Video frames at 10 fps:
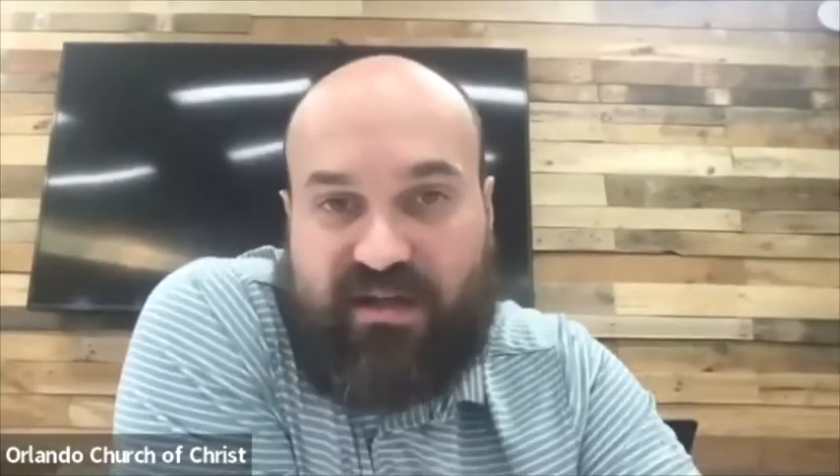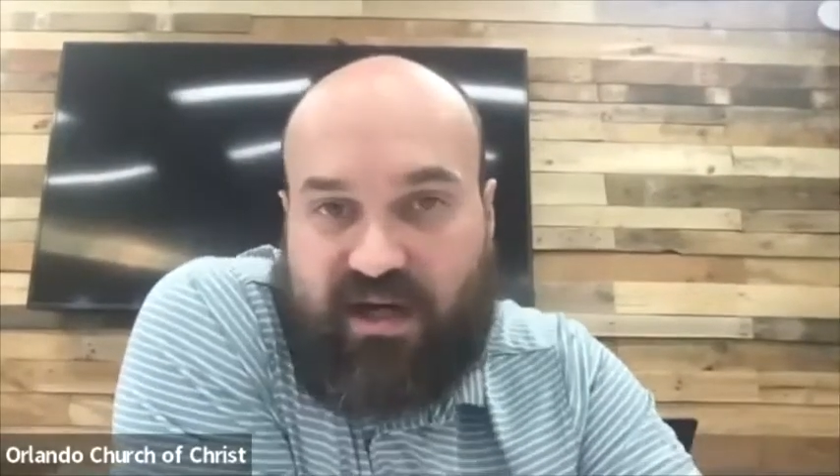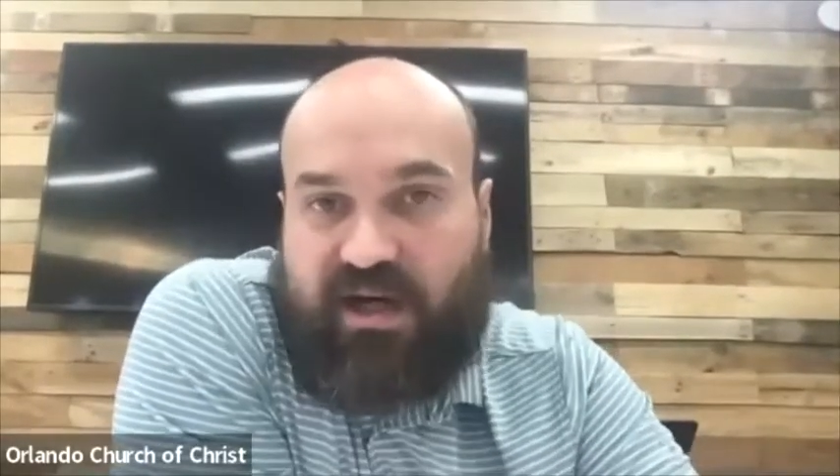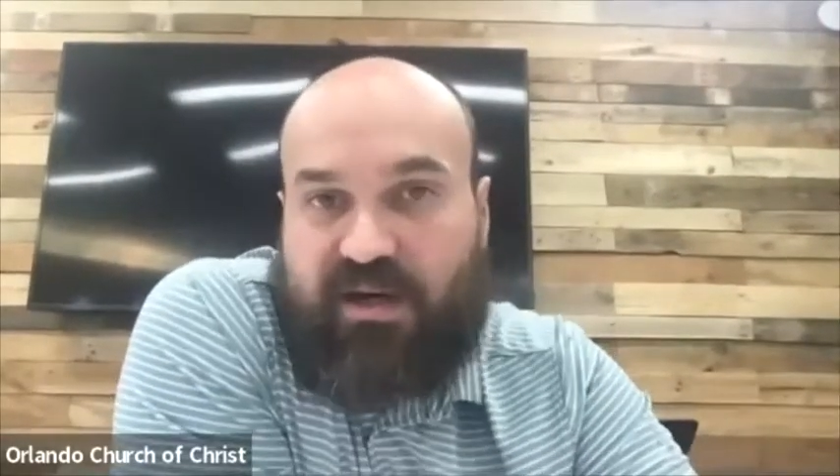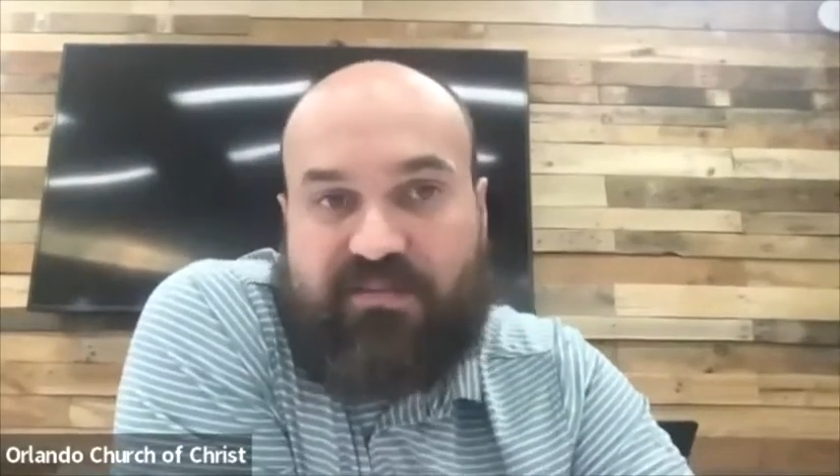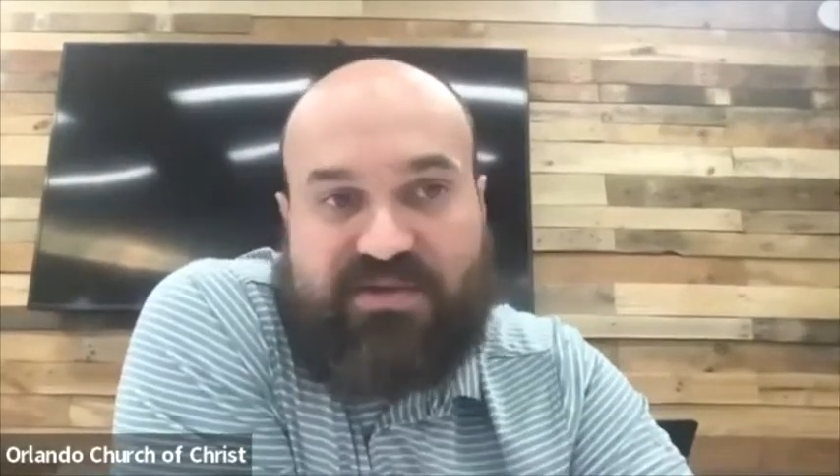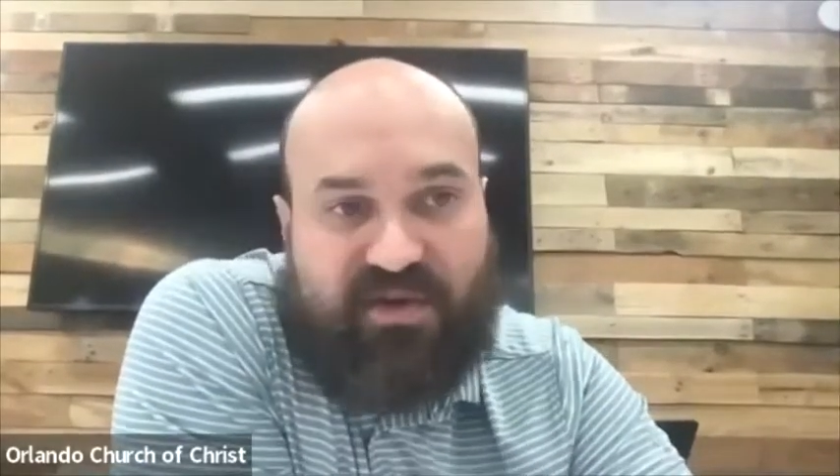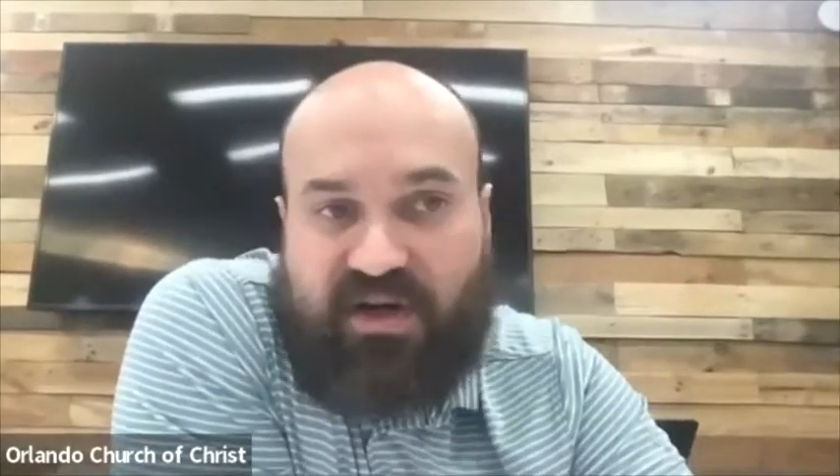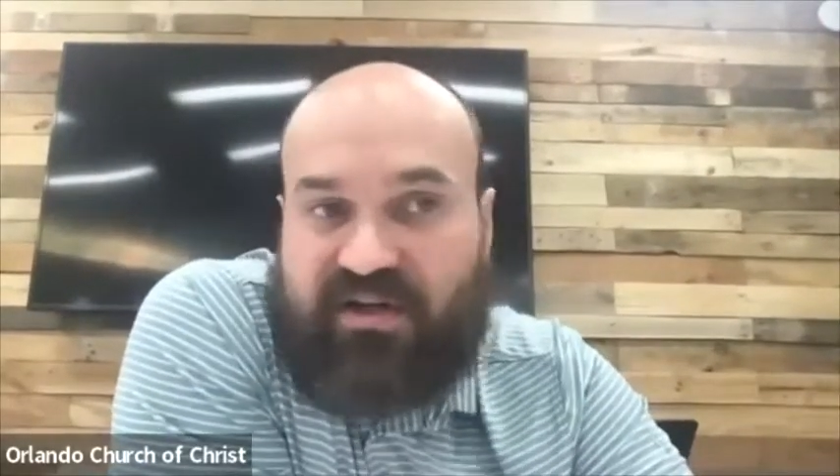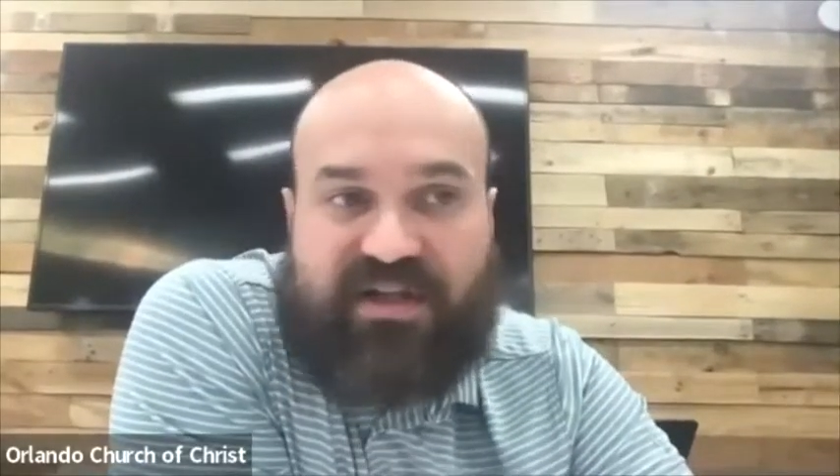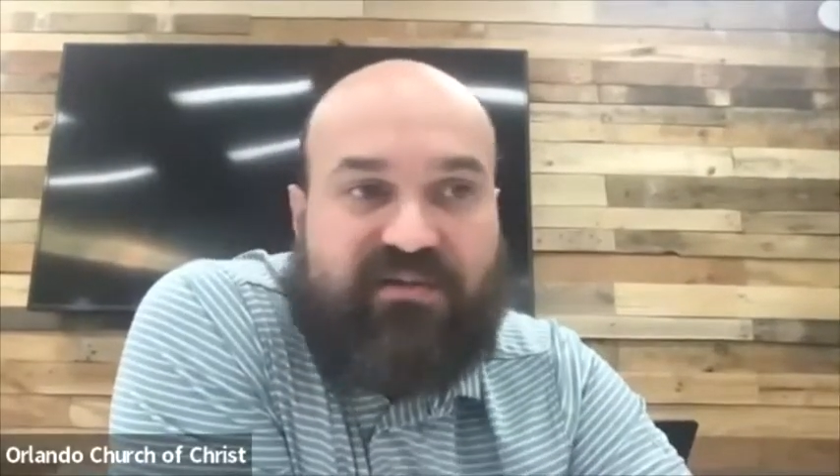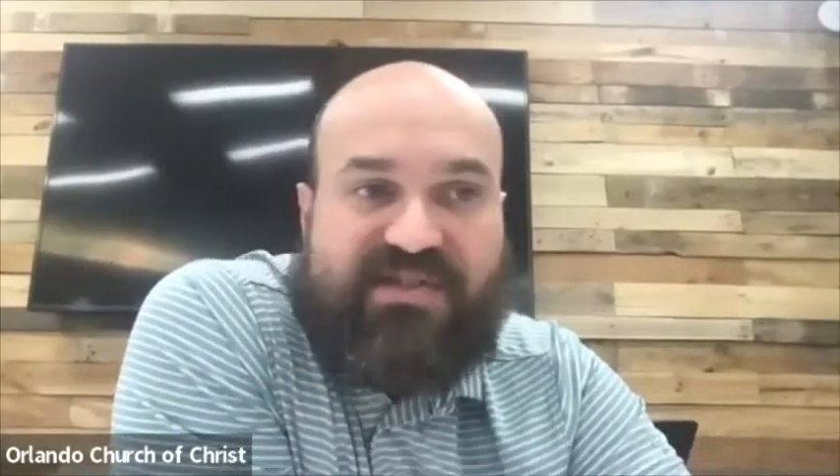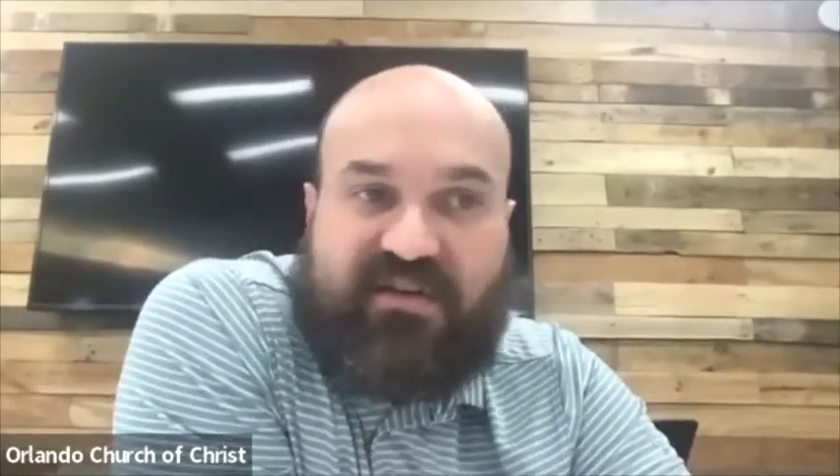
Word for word: um, struggling with